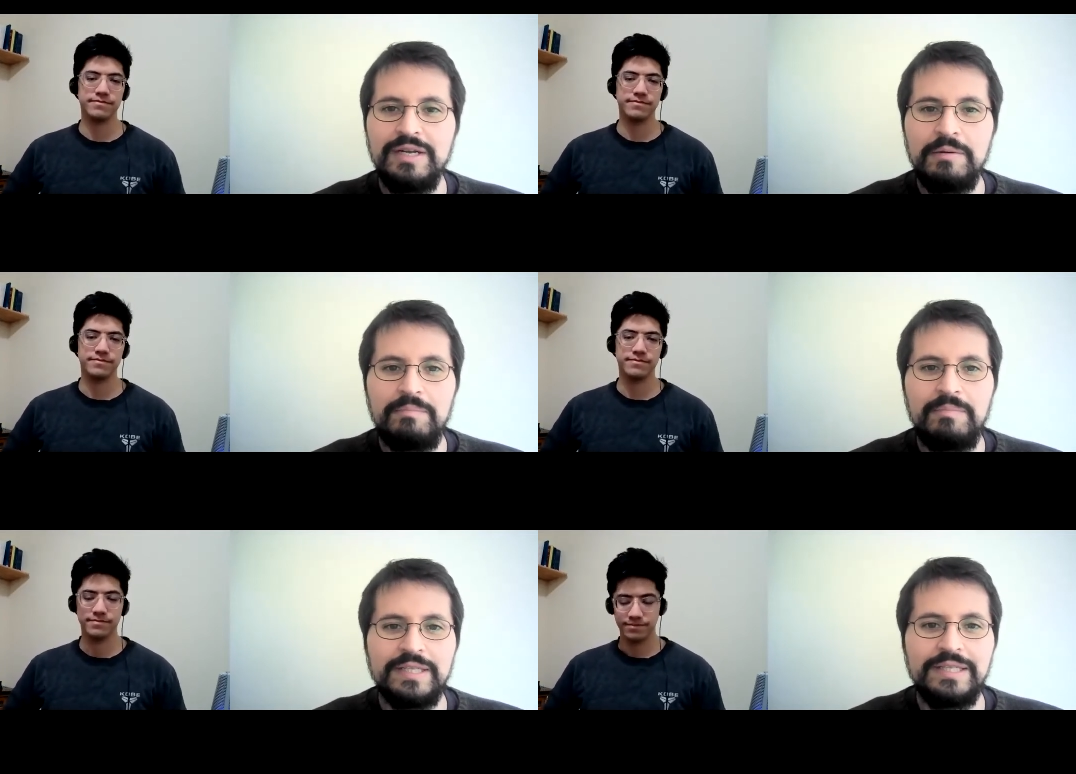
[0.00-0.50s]

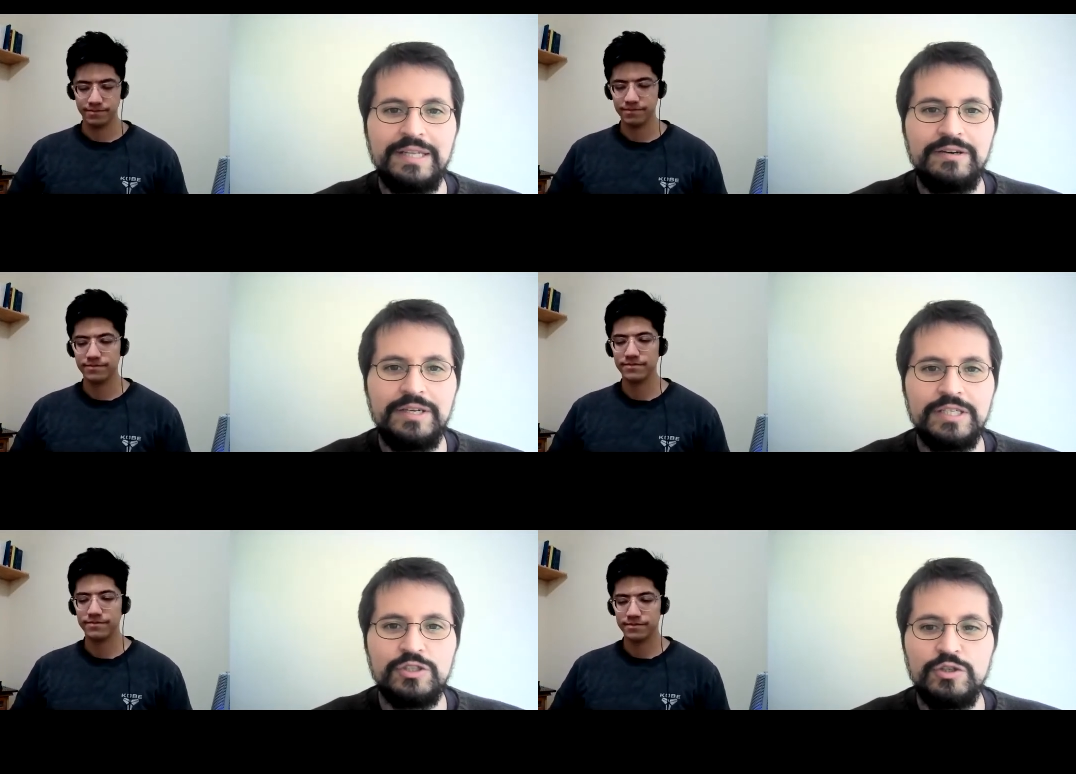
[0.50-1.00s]
Speaker 1: but there
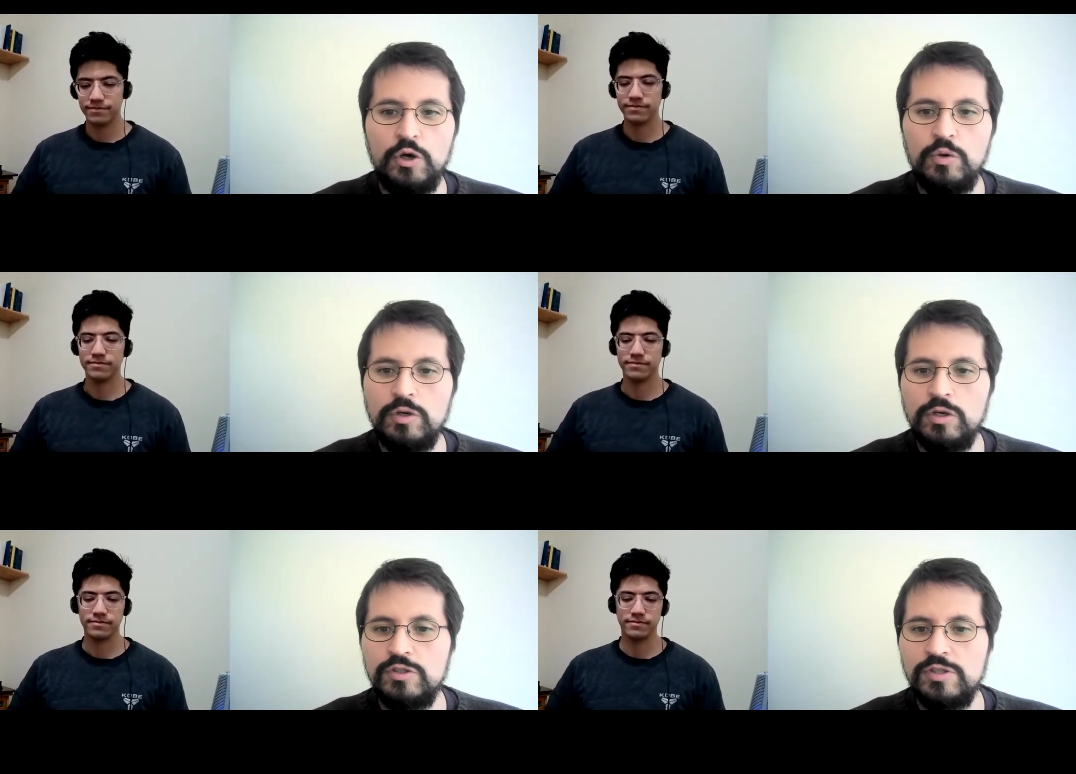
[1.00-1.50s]
is no
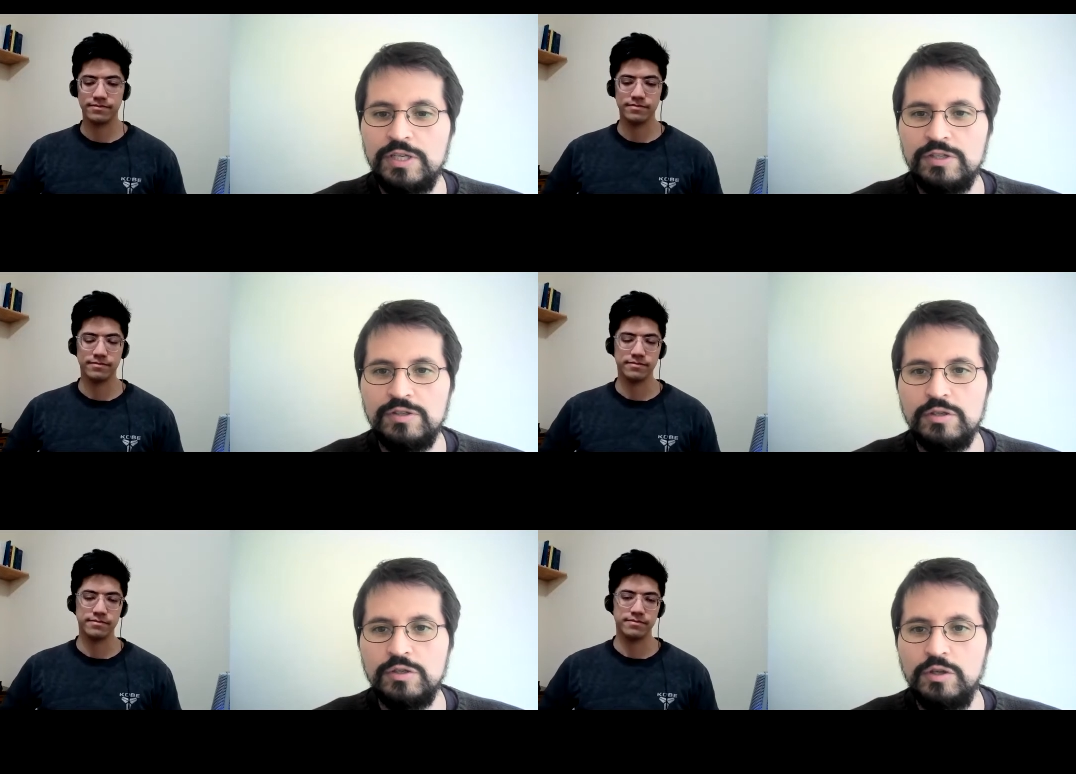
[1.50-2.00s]

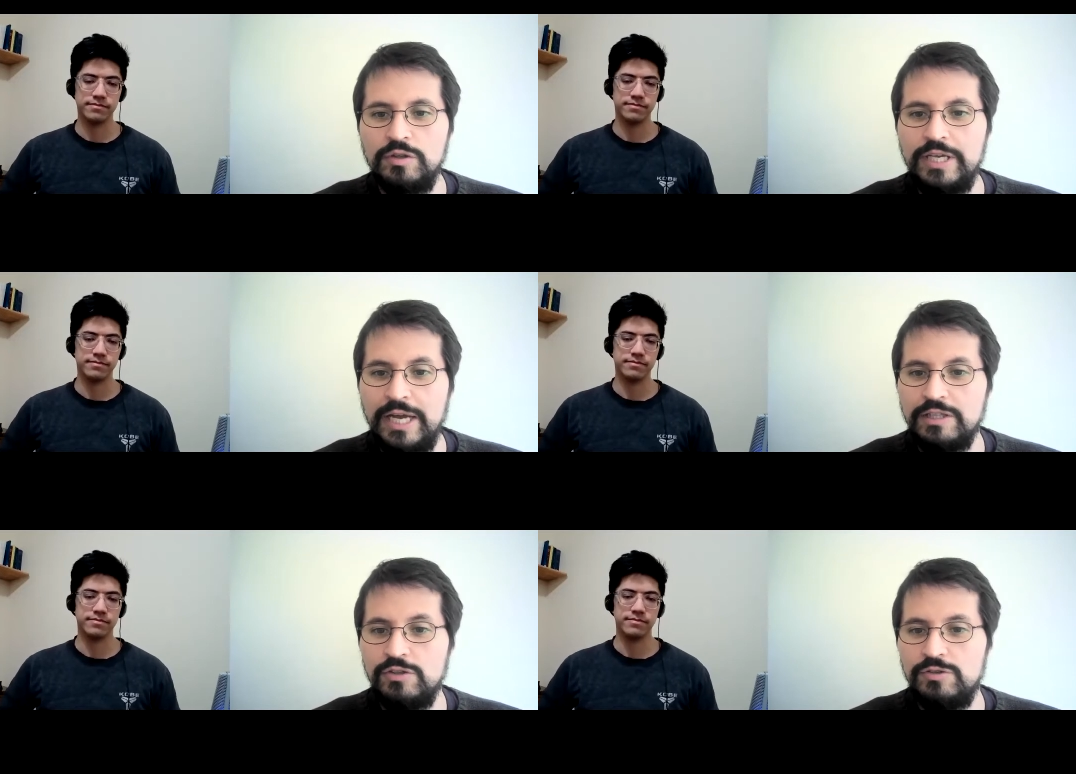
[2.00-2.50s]
consensus on the
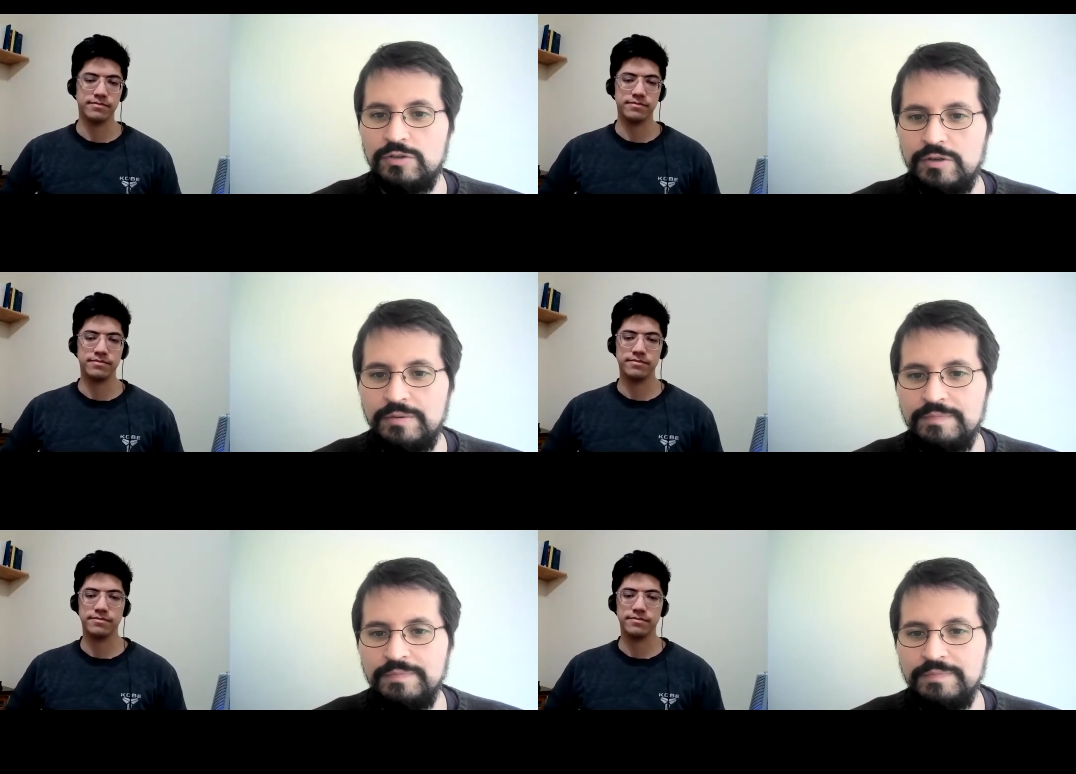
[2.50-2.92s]
answer.